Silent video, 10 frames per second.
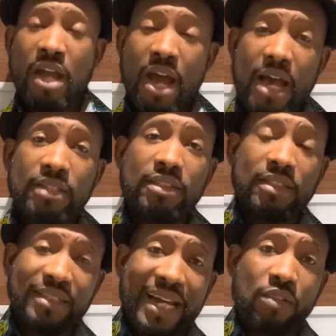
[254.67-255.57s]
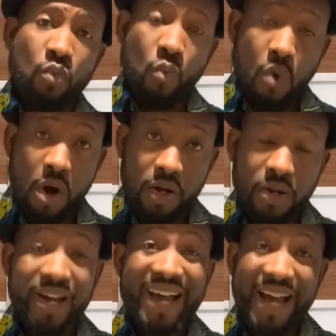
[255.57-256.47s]
and that
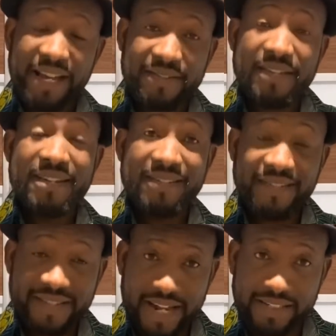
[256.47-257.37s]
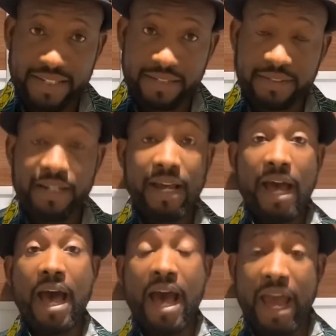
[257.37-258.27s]
work has started.
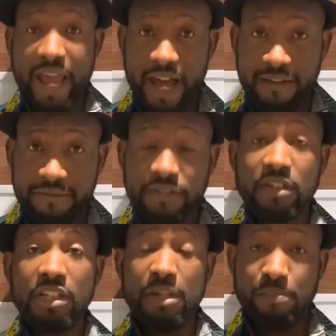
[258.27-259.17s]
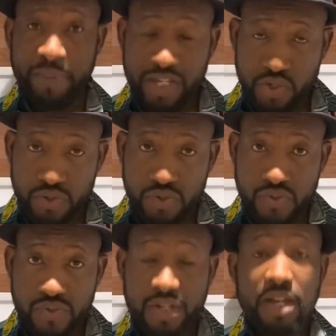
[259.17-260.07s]
I have the
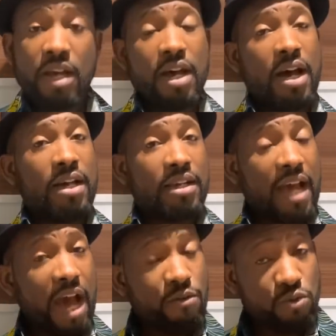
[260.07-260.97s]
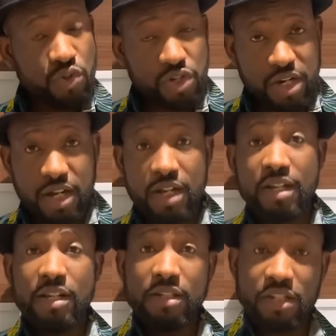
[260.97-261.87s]
pictures and I will share
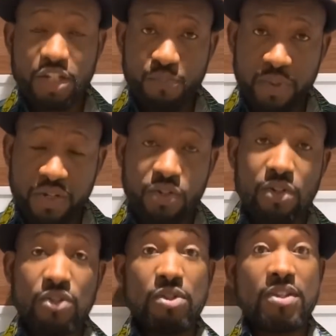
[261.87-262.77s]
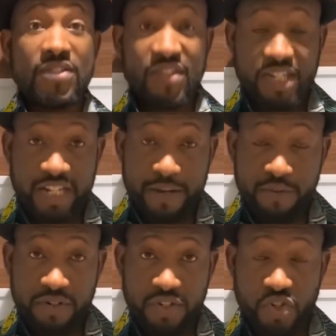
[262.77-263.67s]
these pictures. You can see them
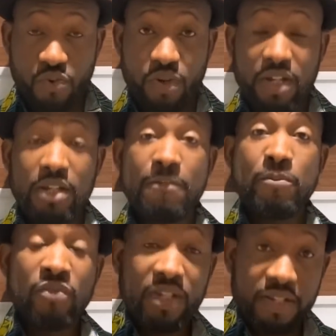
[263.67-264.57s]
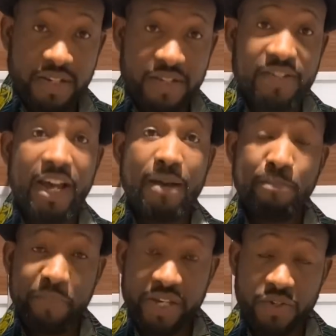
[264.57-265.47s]
on the screen. These are
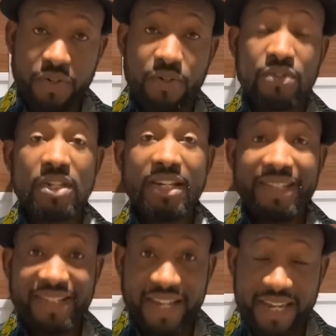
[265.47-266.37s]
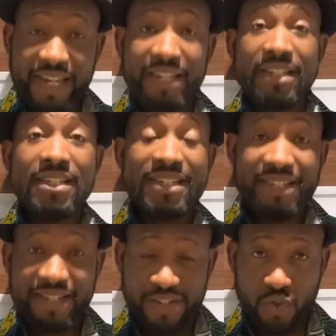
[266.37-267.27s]
pictures taken
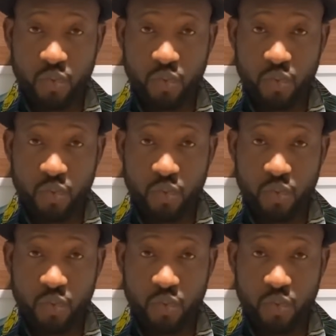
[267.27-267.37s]
this